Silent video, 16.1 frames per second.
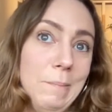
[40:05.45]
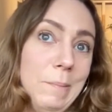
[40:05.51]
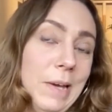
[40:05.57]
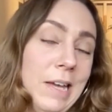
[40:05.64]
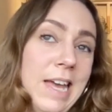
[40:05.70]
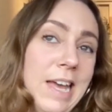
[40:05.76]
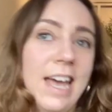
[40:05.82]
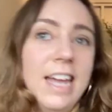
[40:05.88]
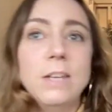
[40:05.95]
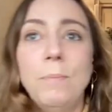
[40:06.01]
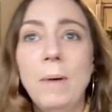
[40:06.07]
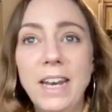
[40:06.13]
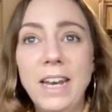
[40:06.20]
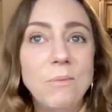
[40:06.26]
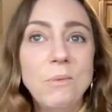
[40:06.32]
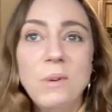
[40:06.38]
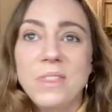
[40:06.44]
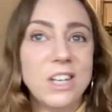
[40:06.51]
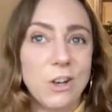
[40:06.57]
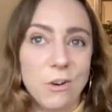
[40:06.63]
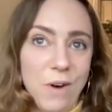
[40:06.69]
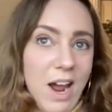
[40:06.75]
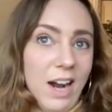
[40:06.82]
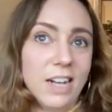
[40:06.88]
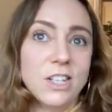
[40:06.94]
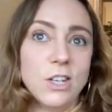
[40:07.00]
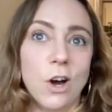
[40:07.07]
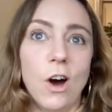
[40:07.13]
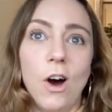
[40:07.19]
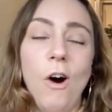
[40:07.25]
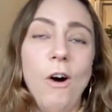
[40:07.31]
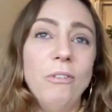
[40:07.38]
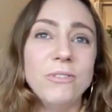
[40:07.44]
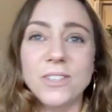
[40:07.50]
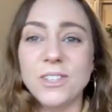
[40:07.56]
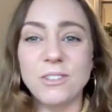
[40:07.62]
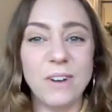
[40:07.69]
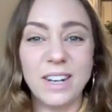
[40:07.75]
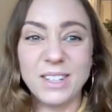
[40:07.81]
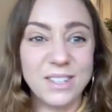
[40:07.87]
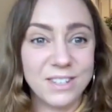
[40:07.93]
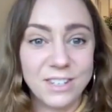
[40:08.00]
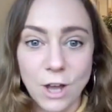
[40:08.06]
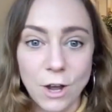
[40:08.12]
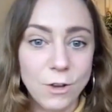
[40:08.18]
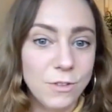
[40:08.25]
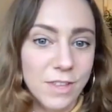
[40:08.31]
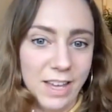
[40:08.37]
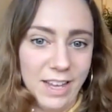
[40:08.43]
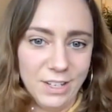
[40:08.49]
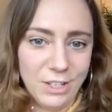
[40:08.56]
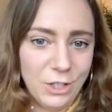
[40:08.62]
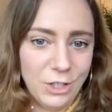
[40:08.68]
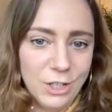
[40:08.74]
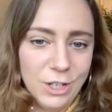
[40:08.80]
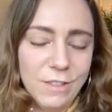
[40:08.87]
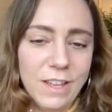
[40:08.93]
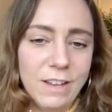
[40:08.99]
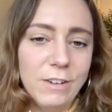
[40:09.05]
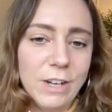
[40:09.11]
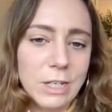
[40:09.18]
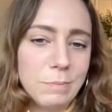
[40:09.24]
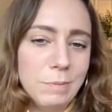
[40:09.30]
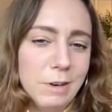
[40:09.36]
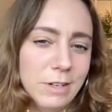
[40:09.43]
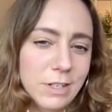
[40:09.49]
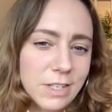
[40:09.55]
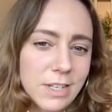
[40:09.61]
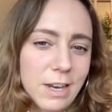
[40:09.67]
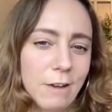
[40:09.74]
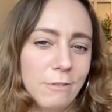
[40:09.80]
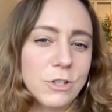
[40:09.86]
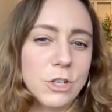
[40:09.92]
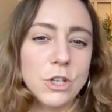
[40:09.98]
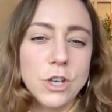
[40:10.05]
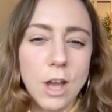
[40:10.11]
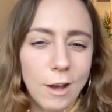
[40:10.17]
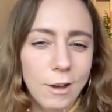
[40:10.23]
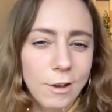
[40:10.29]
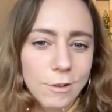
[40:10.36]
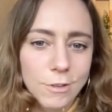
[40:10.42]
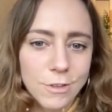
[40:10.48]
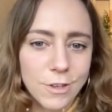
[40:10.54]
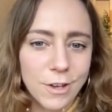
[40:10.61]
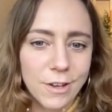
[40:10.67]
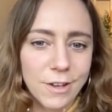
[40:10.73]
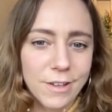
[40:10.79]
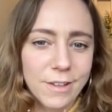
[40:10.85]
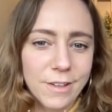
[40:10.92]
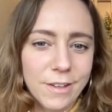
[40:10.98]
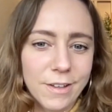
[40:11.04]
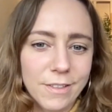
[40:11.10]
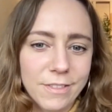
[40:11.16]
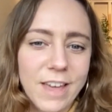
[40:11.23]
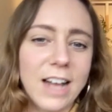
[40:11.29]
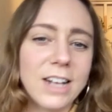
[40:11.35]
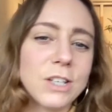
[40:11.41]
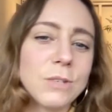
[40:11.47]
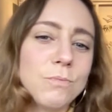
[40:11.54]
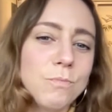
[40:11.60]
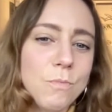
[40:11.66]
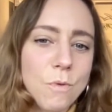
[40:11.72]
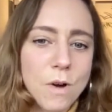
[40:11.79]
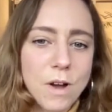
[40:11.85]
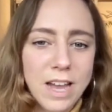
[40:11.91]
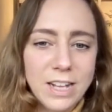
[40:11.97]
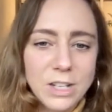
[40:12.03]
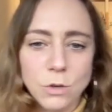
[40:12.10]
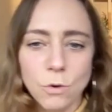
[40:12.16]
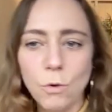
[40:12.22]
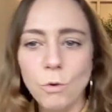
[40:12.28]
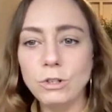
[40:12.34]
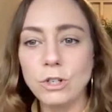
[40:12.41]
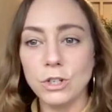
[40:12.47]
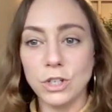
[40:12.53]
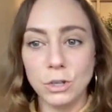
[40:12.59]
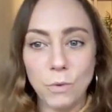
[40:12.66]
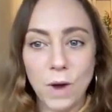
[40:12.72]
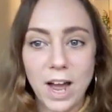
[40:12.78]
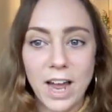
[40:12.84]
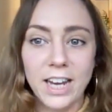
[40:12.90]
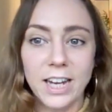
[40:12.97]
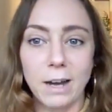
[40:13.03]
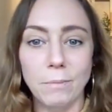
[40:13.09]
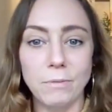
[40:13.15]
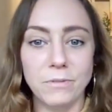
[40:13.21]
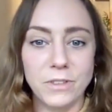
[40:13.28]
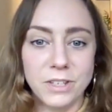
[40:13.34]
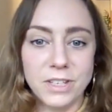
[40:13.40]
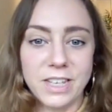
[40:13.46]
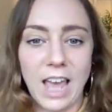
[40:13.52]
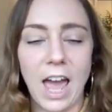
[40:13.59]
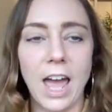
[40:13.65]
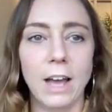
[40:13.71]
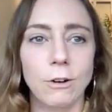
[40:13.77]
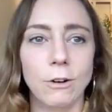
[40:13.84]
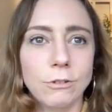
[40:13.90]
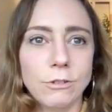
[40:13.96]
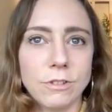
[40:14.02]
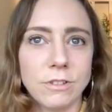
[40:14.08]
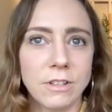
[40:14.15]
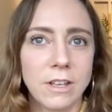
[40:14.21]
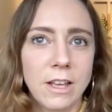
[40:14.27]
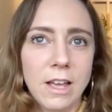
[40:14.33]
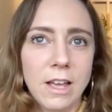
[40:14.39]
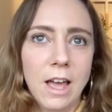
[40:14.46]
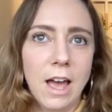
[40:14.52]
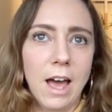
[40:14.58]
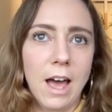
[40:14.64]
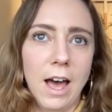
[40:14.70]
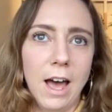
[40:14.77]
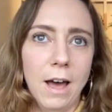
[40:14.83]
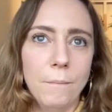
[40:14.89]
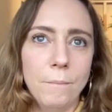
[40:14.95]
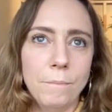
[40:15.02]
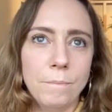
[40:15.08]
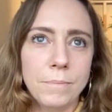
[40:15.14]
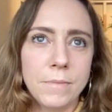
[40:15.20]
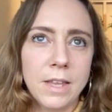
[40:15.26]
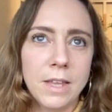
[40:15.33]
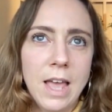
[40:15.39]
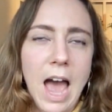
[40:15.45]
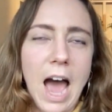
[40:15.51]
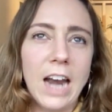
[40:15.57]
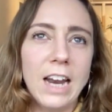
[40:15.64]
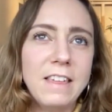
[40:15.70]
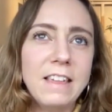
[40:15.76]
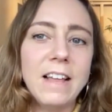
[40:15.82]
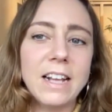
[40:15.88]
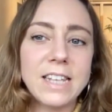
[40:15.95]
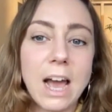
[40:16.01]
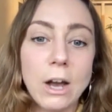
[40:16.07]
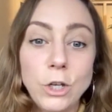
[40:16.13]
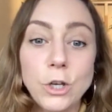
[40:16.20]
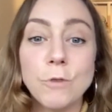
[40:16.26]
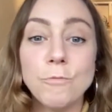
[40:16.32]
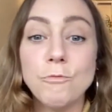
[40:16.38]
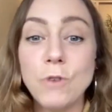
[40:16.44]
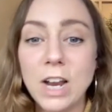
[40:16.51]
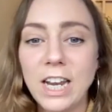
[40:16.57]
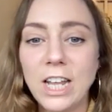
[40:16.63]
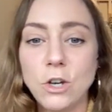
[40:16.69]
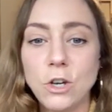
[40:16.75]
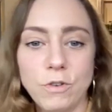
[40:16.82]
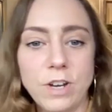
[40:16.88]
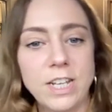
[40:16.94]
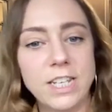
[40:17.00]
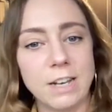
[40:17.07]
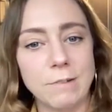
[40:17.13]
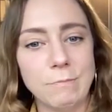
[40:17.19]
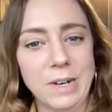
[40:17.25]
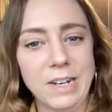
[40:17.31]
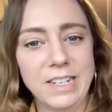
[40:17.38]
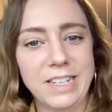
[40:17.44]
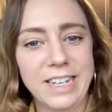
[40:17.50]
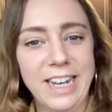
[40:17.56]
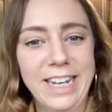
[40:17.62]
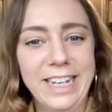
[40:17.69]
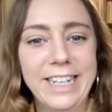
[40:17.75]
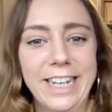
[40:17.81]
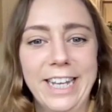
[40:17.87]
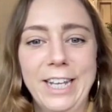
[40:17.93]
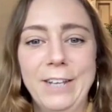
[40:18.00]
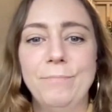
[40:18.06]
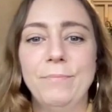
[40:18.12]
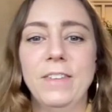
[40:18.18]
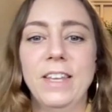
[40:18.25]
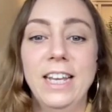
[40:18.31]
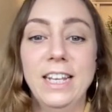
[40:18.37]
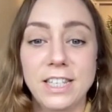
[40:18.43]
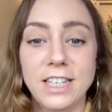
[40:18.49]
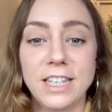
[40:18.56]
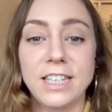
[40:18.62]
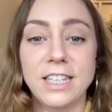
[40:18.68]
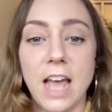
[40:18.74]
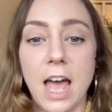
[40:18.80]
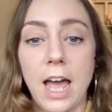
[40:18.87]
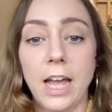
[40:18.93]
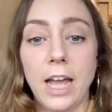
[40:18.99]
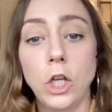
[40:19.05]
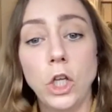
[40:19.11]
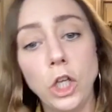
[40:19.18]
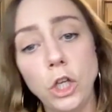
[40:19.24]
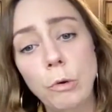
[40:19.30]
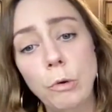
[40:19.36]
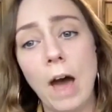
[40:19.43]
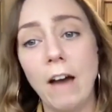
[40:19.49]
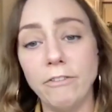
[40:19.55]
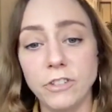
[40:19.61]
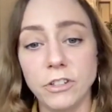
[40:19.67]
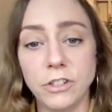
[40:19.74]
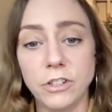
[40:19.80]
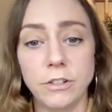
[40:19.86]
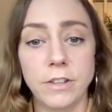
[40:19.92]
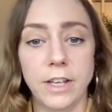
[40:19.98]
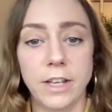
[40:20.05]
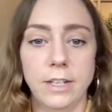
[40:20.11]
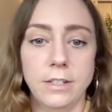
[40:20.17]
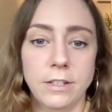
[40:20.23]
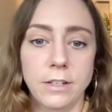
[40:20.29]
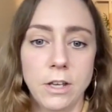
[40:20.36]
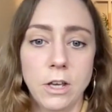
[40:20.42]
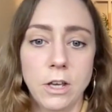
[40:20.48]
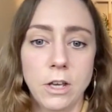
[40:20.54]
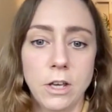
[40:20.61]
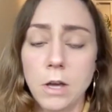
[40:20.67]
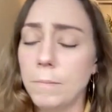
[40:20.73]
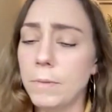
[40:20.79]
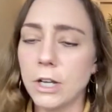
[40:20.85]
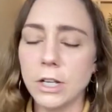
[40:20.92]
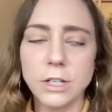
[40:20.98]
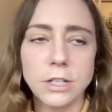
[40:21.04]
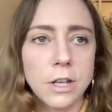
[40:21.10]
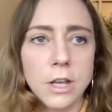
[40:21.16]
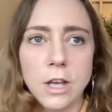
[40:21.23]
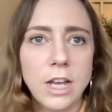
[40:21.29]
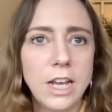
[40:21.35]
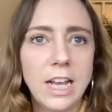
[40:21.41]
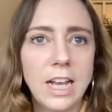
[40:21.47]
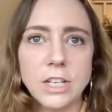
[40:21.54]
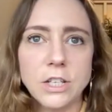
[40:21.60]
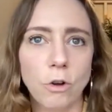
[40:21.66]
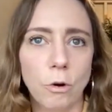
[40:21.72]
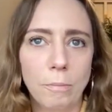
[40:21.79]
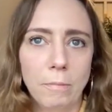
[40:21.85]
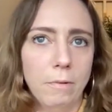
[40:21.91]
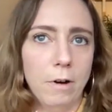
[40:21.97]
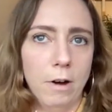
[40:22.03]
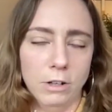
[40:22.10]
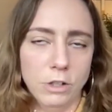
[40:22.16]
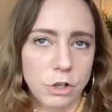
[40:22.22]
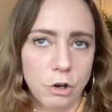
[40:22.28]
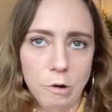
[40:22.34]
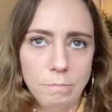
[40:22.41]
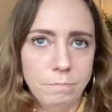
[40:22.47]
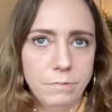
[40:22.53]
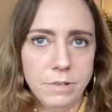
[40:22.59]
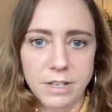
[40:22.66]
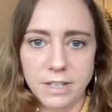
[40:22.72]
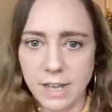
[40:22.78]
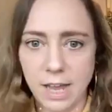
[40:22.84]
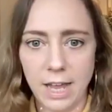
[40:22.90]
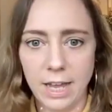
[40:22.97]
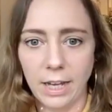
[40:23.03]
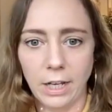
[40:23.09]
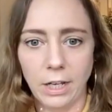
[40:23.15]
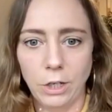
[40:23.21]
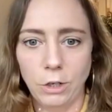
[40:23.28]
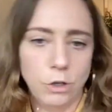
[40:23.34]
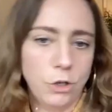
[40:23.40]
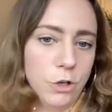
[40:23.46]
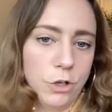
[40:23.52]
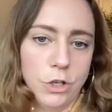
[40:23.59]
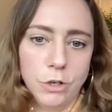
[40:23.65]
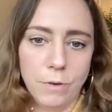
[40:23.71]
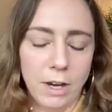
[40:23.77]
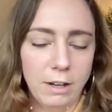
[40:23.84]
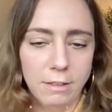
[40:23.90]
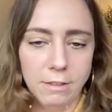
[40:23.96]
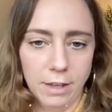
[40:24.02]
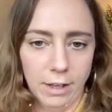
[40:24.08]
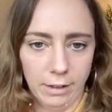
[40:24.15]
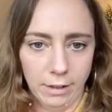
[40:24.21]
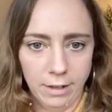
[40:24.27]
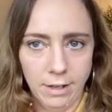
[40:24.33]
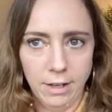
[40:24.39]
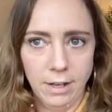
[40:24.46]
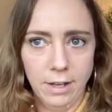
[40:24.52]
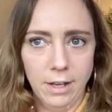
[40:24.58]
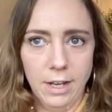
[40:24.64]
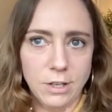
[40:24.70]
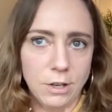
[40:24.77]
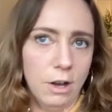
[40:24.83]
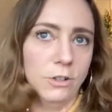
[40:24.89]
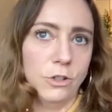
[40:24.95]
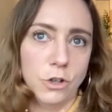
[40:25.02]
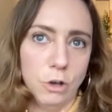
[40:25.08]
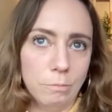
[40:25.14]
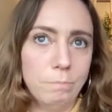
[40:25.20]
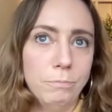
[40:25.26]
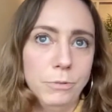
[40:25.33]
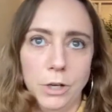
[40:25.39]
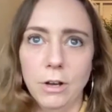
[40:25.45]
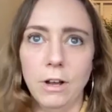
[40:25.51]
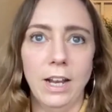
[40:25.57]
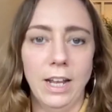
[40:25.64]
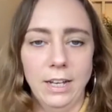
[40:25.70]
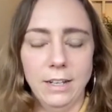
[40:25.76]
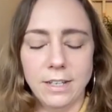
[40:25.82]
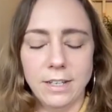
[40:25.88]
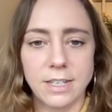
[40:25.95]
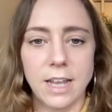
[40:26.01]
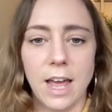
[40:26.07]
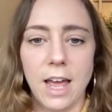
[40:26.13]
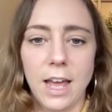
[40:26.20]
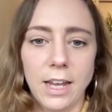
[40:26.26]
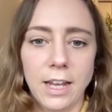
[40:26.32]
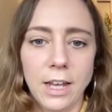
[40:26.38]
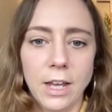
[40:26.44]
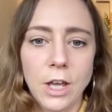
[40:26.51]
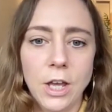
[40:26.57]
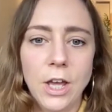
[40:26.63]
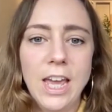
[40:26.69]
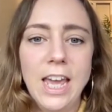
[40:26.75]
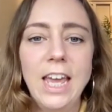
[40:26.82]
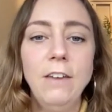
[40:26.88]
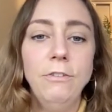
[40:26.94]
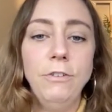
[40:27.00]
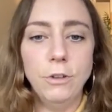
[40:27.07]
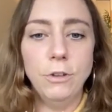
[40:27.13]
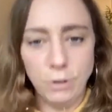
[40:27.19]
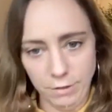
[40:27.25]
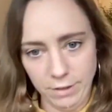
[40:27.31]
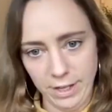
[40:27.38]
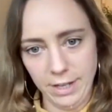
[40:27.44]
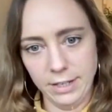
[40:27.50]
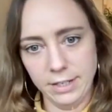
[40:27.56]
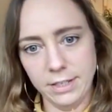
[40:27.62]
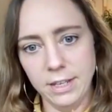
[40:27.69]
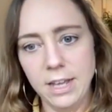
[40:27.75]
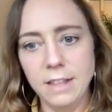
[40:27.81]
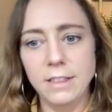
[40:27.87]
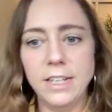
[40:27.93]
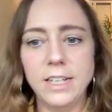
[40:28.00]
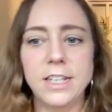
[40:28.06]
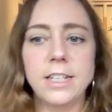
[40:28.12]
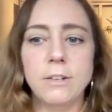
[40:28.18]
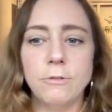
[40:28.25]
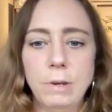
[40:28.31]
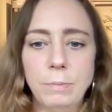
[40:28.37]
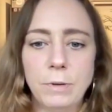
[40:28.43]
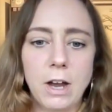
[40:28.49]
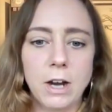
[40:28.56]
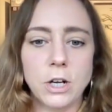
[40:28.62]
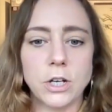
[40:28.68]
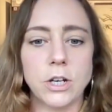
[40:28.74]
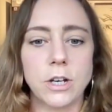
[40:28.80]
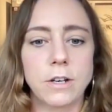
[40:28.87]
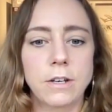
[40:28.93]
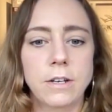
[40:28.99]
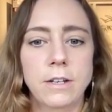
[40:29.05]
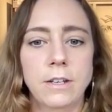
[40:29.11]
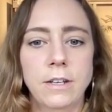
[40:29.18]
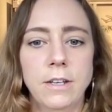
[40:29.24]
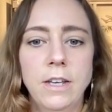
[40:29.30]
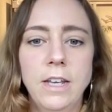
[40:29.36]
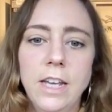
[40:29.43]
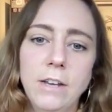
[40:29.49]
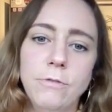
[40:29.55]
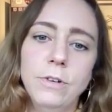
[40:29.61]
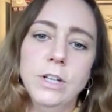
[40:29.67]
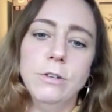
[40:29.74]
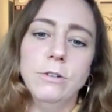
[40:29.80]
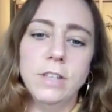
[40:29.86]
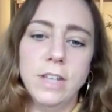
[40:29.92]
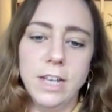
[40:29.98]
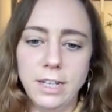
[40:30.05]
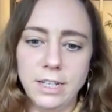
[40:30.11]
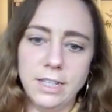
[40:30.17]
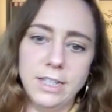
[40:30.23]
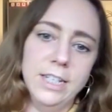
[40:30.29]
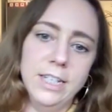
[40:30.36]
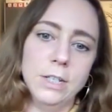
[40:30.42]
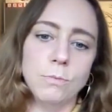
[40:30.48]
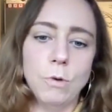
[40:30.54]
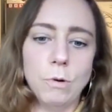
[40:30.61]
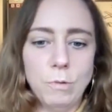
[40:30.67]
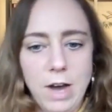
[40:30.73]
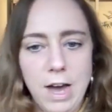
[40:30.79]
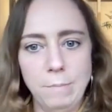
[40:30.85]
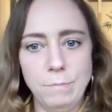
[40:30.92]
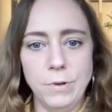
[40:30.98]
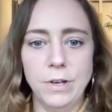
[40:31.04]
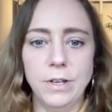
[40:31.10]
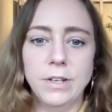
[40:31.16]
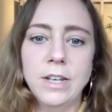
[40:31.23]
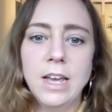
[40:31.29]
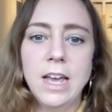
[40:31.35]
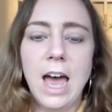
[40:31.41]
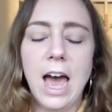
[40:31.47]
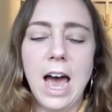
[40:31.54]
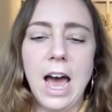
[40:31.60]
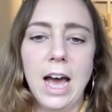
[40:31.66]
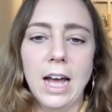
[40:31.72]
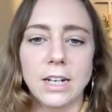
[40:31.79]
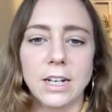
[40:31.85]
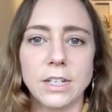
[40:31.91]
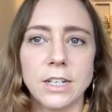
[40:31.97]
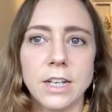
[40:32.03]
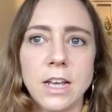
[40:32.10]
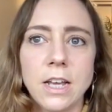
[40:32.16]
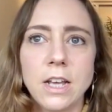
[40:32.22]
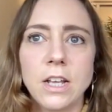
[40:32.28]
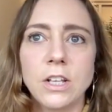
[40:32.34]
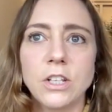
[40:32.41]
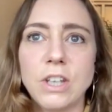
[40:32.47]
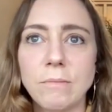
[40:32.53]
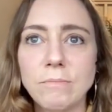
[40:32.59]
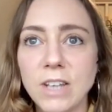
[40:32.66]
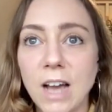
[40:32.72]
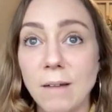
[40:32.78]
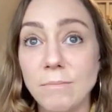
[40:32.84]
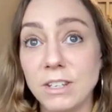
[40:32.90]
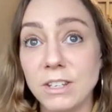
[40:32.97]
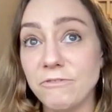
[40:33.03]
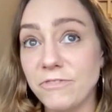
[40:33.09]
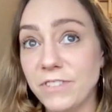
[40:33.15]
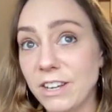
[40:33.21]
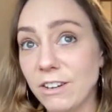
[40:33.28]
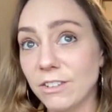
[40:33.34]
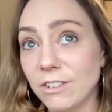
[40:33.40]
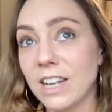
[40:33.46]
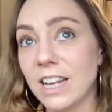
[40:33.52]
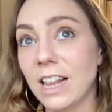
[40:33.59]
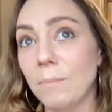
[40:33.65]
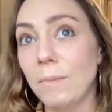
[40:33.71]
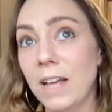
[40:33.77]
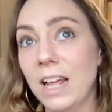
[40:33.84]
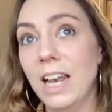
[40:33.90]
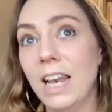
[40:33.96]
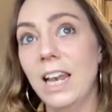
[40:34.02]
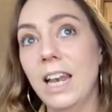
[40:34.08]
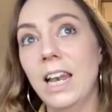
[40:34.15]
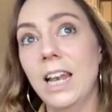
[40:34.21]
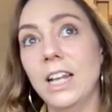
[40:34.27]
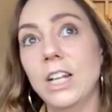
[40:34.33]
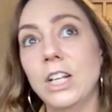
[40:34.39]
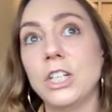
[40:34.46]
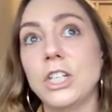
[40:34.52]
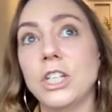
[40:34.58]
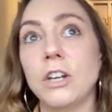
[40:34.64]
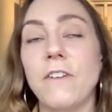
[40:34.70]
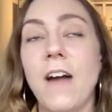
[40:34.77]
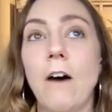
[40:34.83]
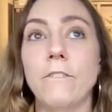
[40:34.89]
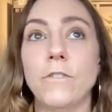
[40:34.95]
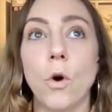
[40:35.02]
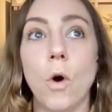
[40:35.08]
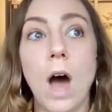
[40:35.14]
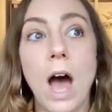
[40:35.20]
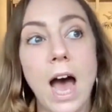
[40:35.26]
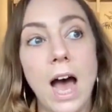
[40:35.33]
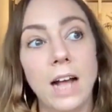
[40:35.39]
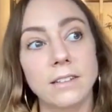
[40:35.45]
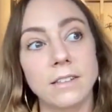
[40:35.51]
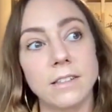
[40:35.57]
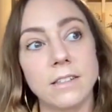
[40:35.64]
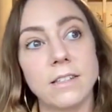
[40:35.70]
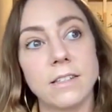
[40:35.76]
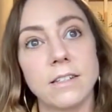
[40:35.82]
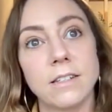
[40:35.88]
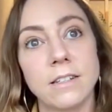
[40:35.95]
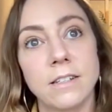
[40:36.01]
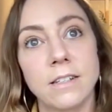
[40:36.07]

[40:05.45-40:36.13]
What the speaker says: But depending with the director, often directors know this, they've experienced enough to know that it's all just a weighing up of the scales. And I think that's how you can really annoy someone as an AD, is to say, you have to do this, because it's not our job to say you should do anything. It's our job purely to say, if you do this, this is the repercussion. If we do this, this is what will happen. And sometimes it feels a little bit sort of out of your hands.